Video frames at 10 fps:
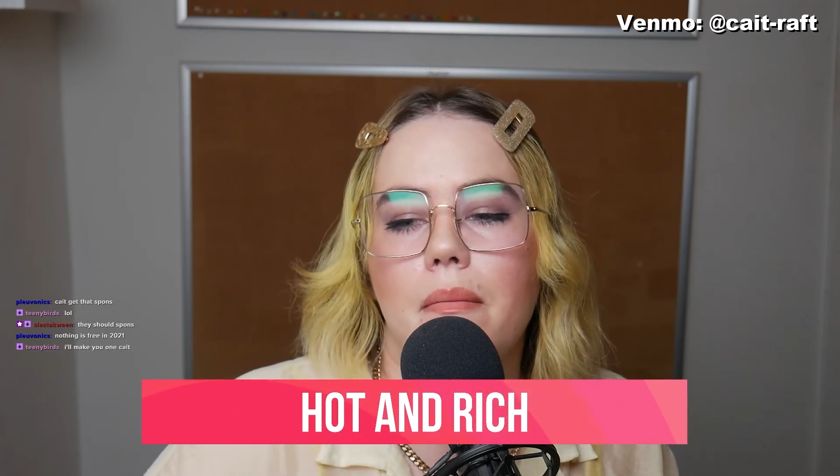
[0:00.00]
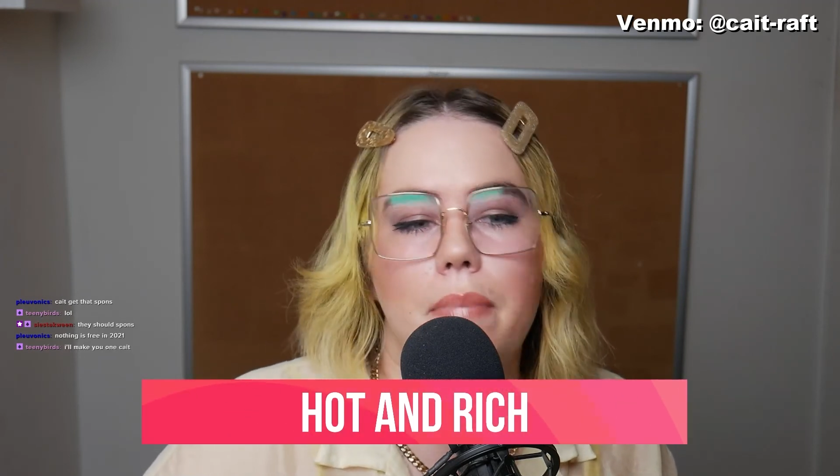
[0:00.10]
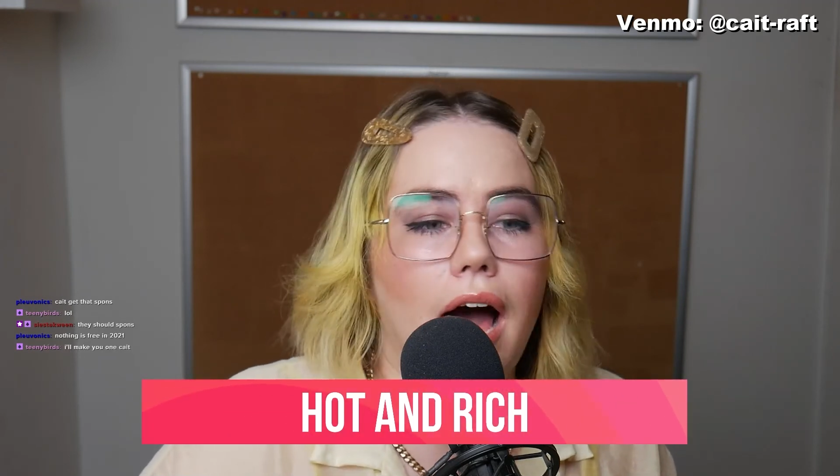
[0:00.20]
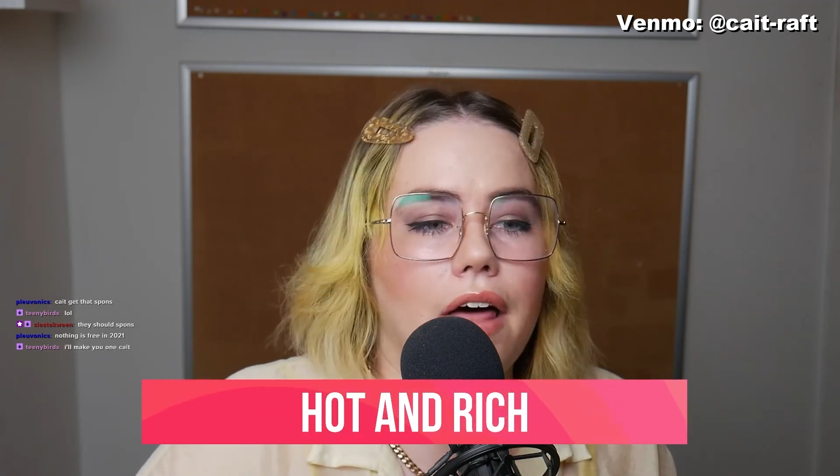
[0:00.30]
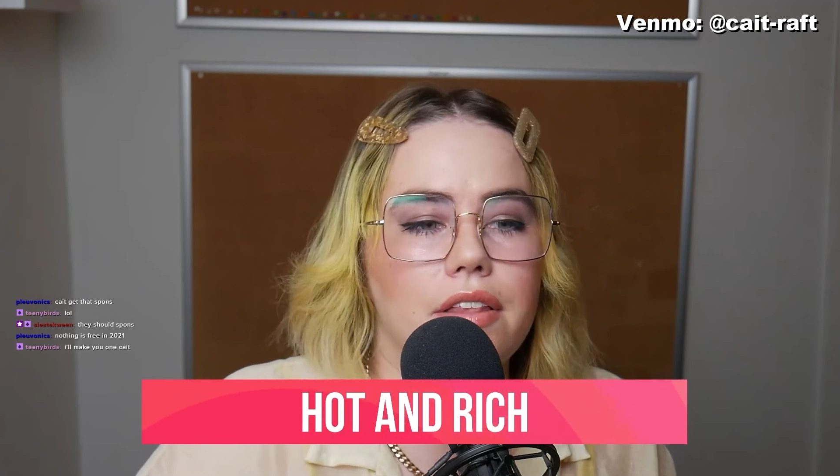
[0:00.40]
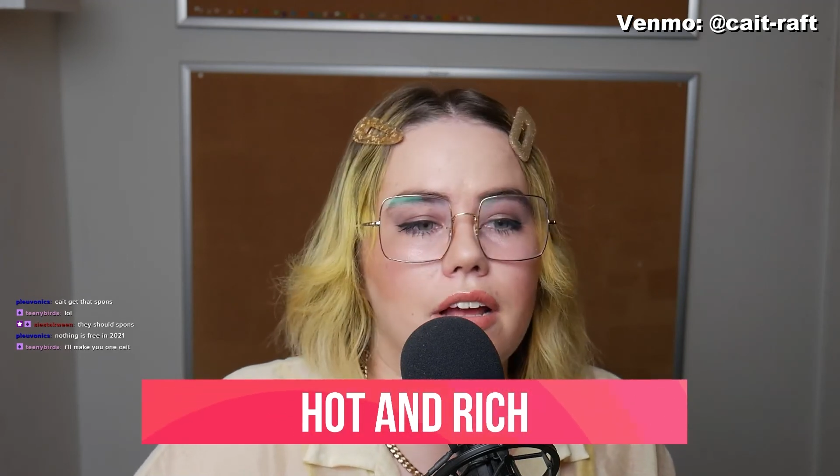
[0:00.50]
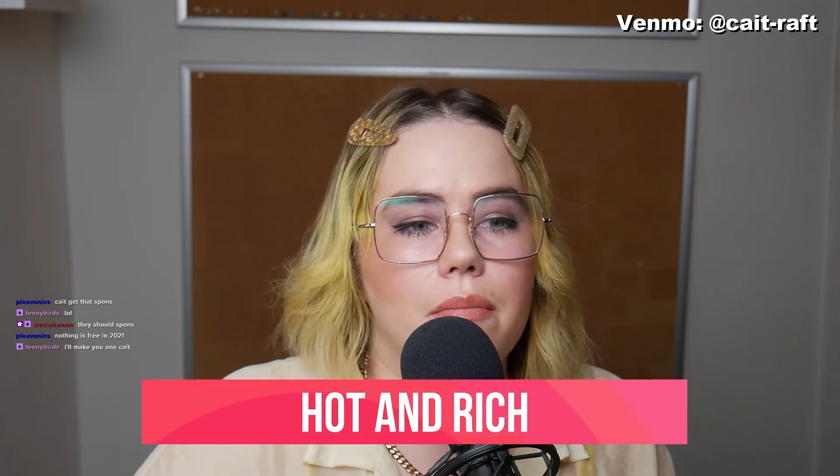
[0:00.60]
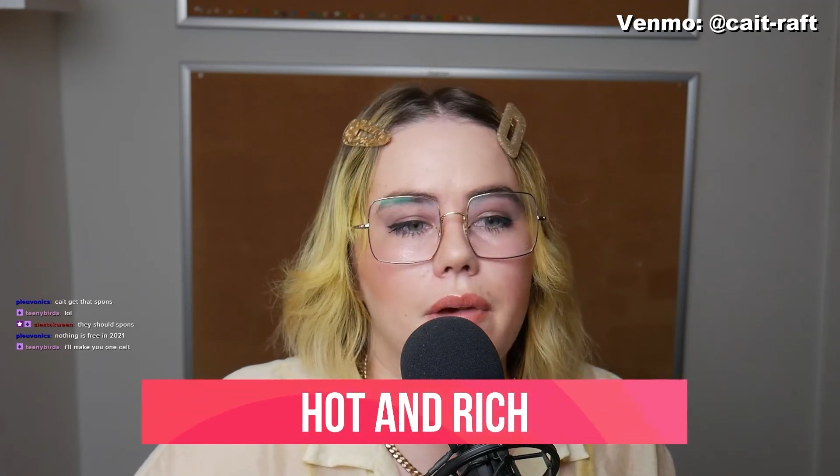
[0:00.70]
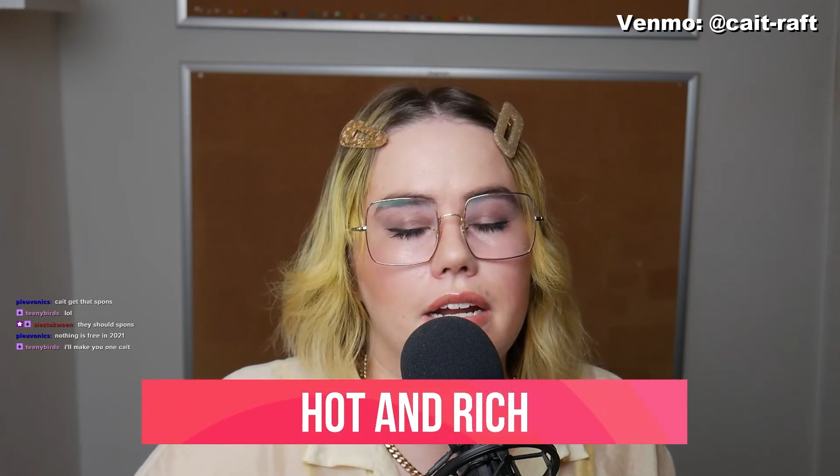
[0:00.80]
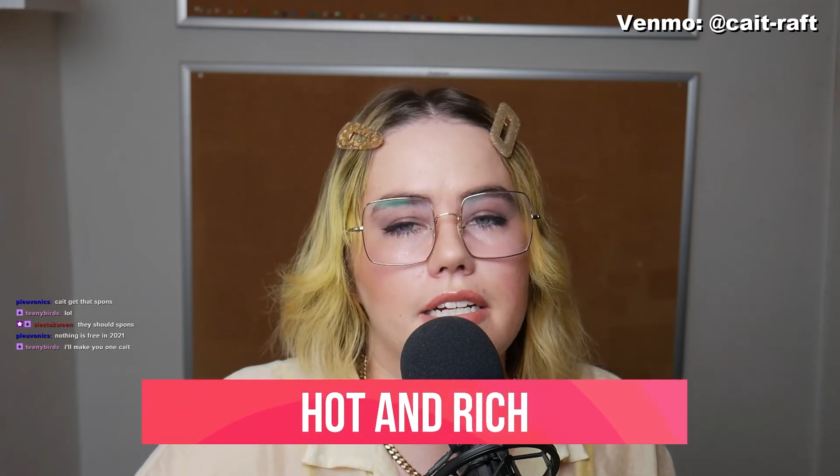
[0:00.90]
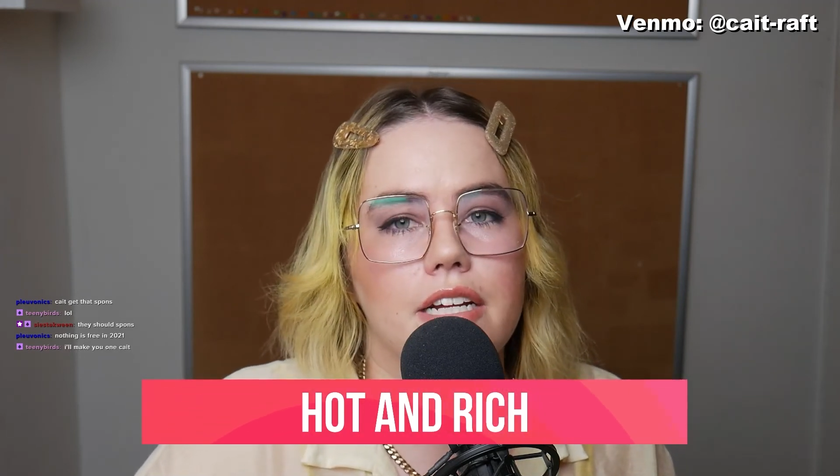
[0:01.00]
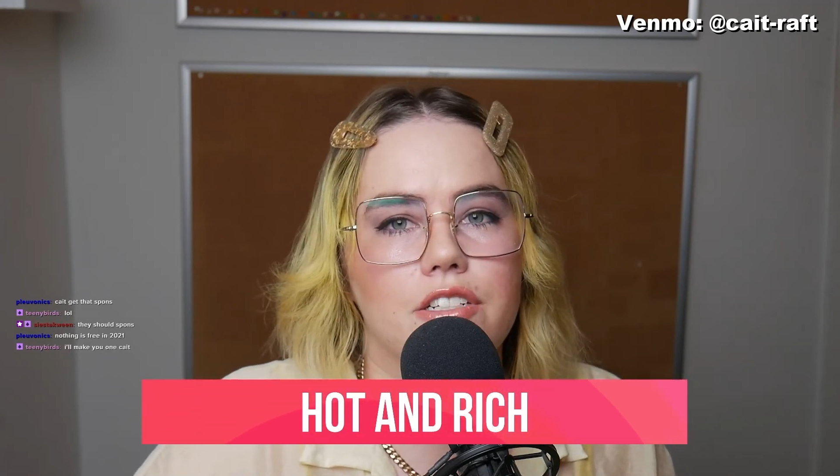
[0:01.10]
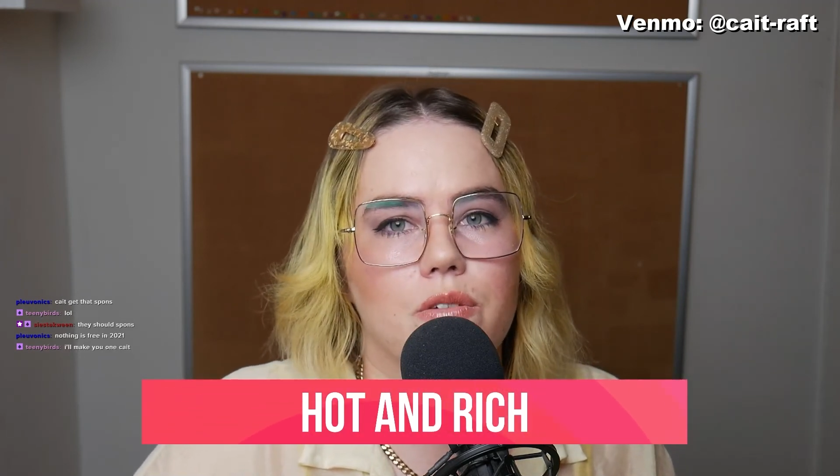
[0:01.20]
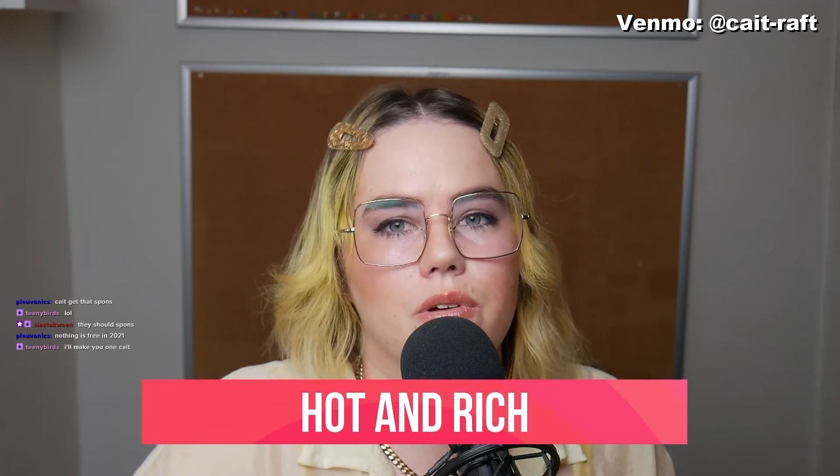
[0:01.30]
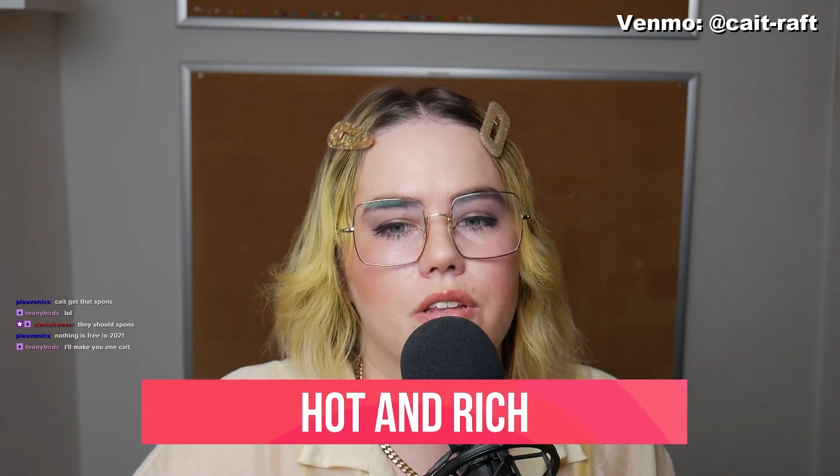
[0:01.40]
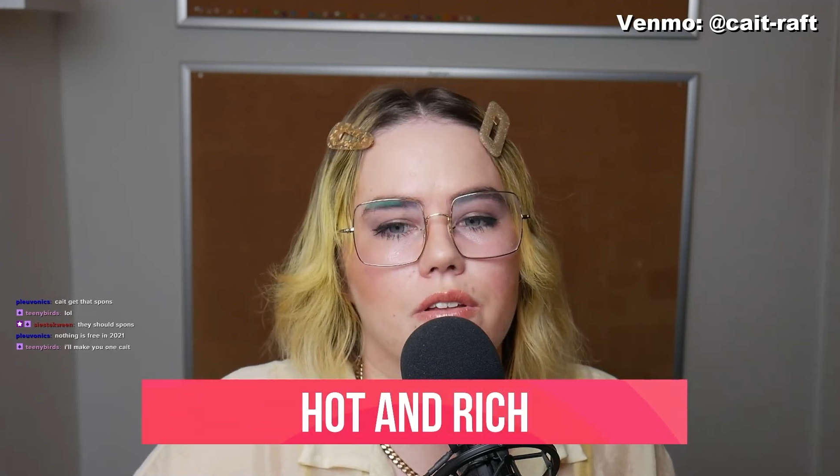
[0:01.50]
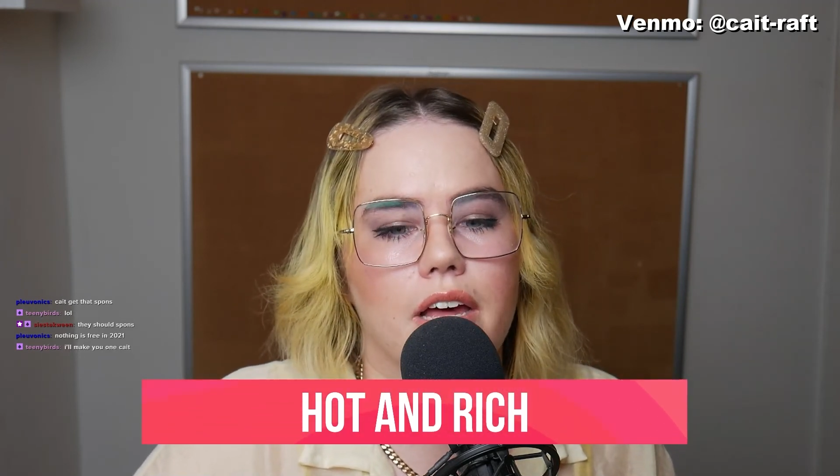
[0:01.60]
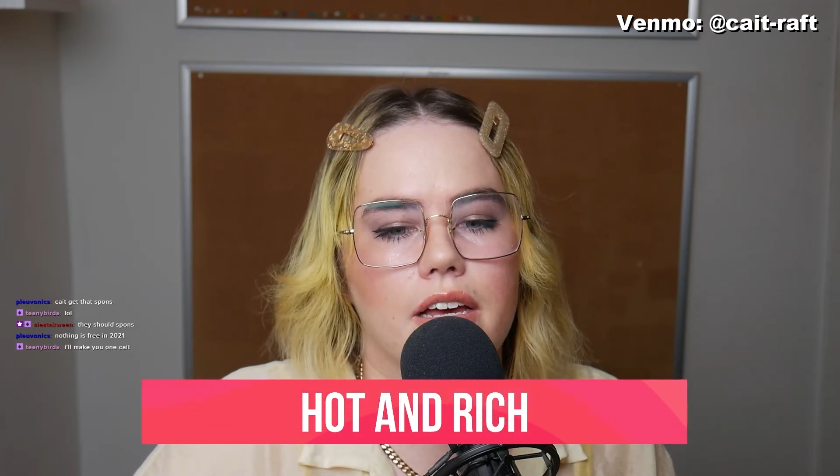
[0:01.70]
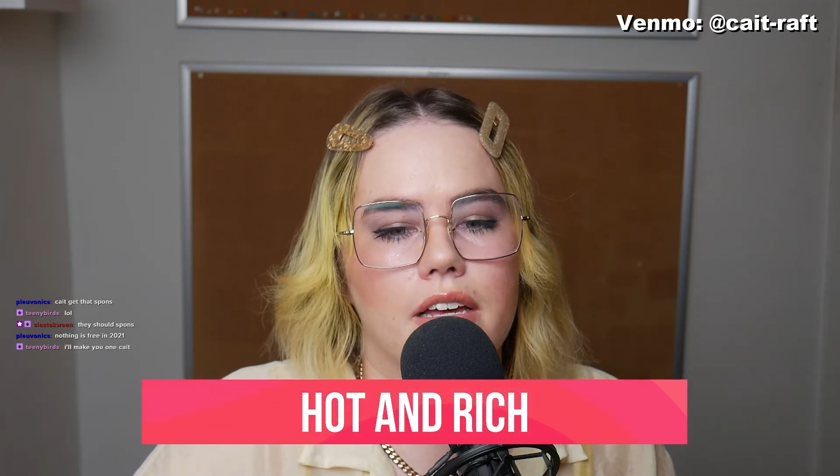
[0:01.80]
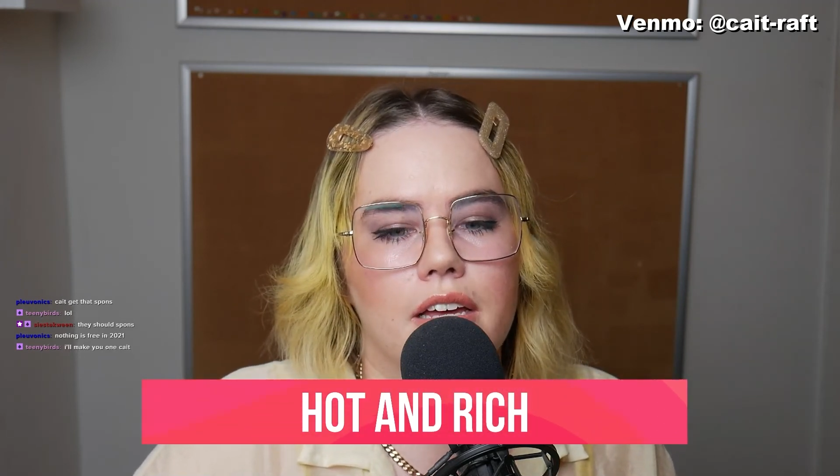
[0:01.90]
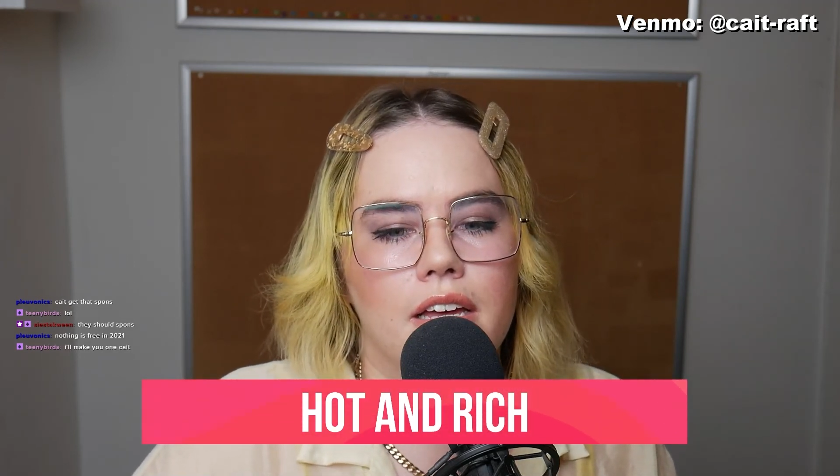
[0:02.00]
bathtub meditation where they're like,